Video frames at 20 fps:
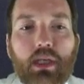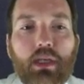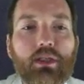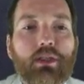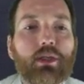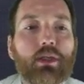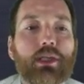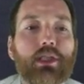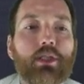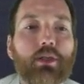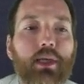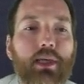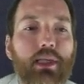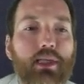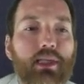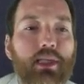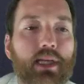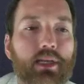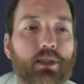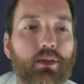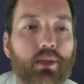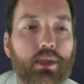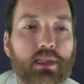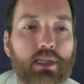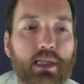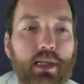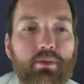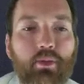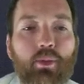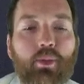So let's try this next one.
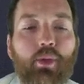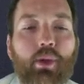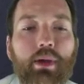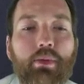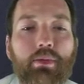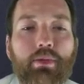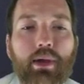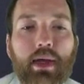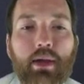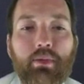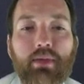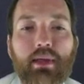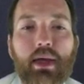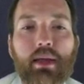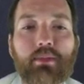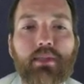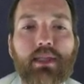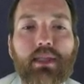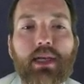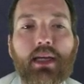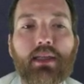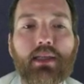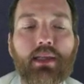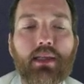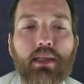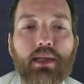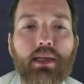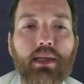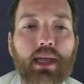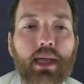7.5 times 10 to
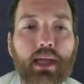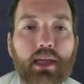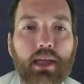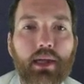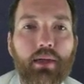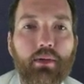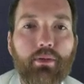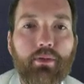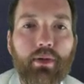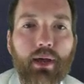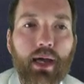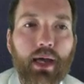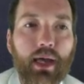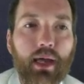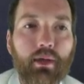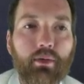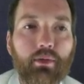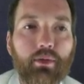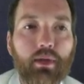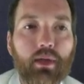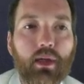the negative 5.